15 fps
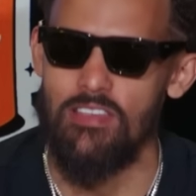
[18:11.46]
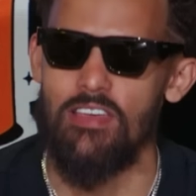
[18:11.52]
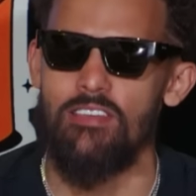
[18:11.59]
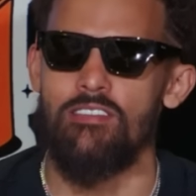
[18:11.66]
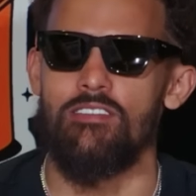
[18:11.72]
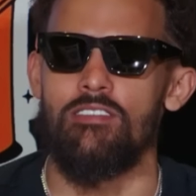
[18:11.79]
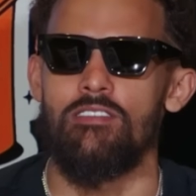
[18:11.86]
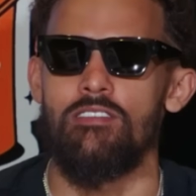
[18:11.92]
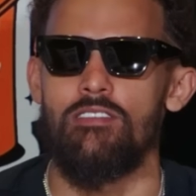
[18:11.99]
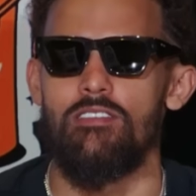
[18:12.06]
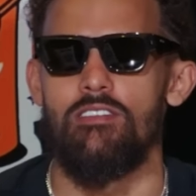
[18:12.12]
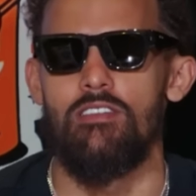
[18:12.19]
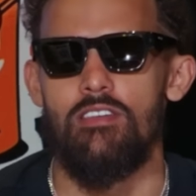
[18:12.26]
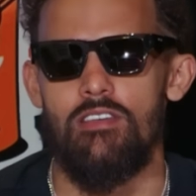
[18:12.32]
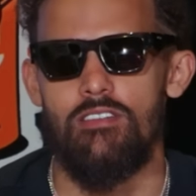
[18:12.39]
Asia,
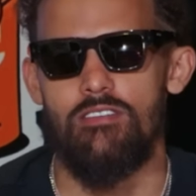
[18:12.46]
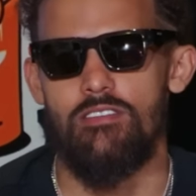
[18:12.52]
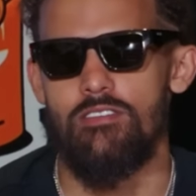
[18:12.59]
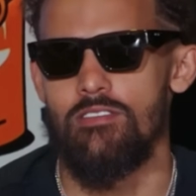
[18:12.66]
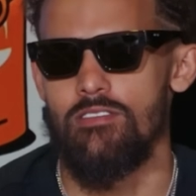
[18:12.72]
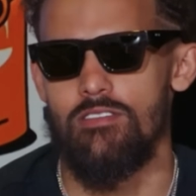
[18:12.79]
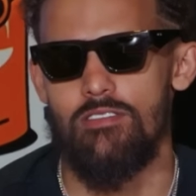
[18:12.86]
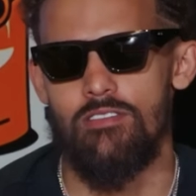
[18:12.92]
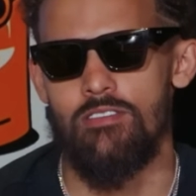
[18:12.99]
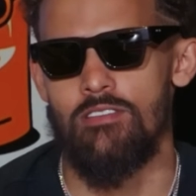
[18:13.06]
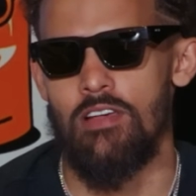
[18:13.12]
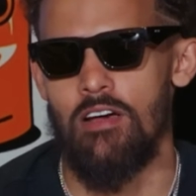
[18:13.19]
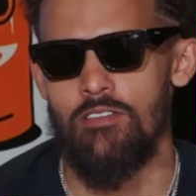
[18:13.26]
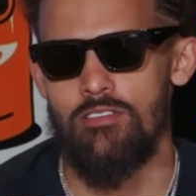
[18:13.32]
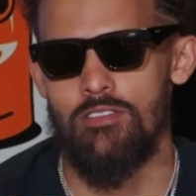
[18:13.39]
she's
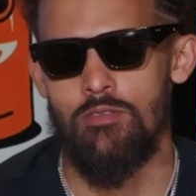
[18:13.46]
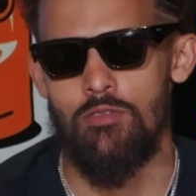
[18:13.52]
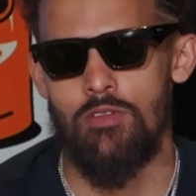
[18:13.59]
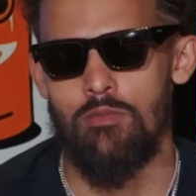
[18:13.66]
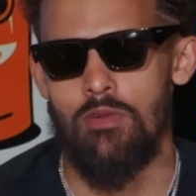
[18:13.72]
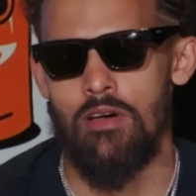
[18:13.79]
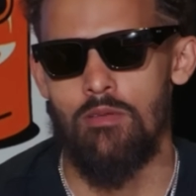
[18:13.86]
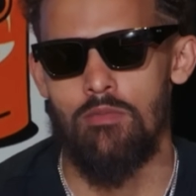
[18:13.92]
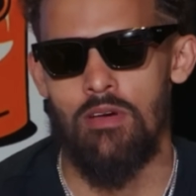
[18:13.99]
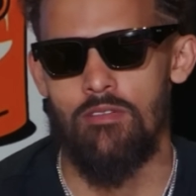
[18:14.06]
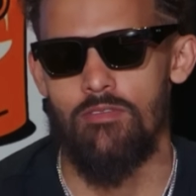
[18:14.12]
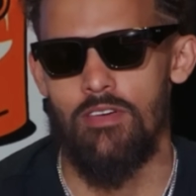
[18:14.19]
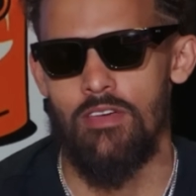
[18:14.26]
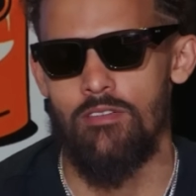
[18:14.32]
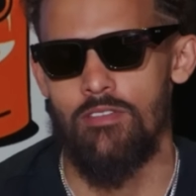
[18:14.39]
obviously one of my
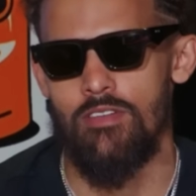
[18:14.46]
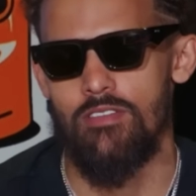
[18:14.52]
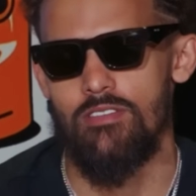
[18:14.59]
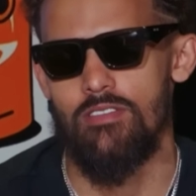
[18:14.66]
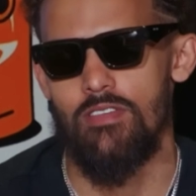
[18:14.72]
favorites.